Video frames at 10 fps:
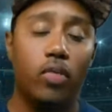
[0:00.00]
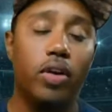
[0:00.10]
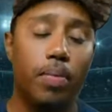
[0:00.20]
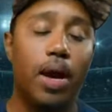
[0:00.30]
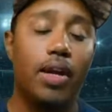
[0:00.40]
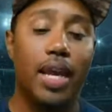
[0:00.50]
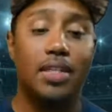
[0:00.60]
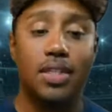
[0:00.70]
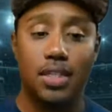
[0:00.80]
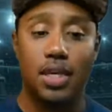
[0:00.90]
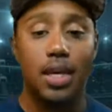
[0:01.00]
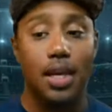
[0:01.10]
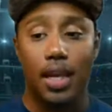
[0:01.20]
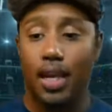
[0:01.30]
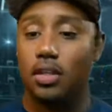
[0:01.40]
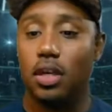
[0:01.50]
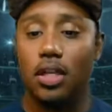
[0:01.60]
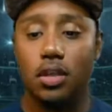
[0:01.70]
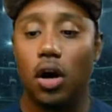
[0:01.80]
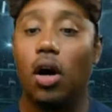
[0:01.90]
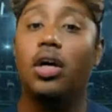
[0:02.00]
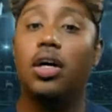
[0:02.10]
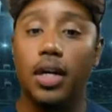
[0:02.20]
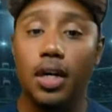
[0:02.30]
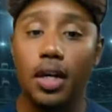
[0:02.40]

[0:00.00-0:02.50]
podcast says, it's all good